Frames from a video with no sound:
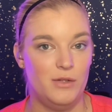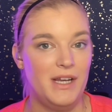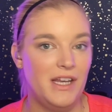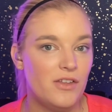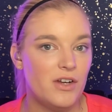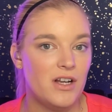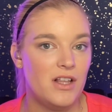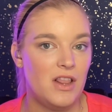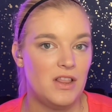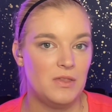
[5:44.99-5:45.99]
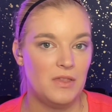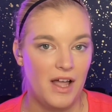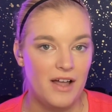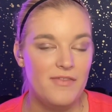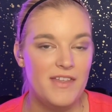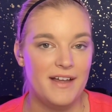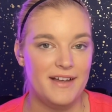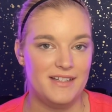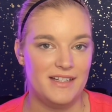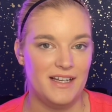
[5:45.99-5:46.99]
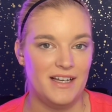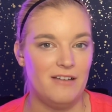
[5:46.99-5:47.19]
You either love the idea